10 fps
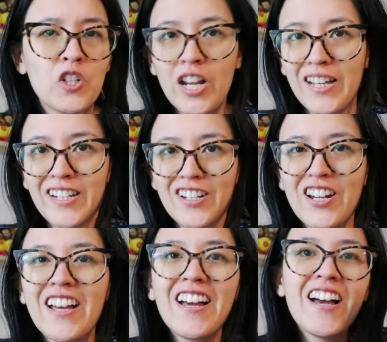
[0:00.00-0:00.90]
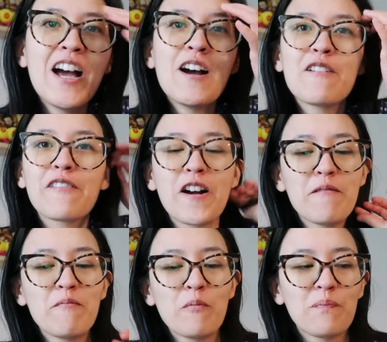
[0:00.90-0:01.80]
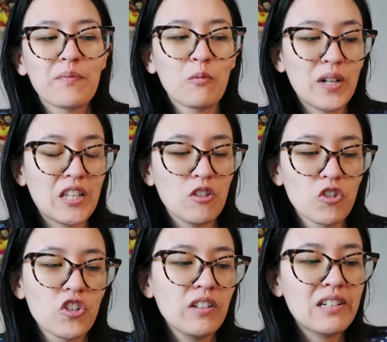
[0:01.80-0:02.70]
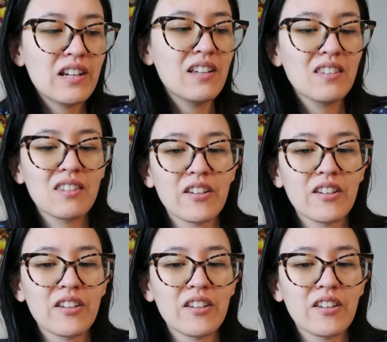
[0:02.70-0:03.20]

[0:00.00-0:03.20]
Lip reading: change from what he usually does.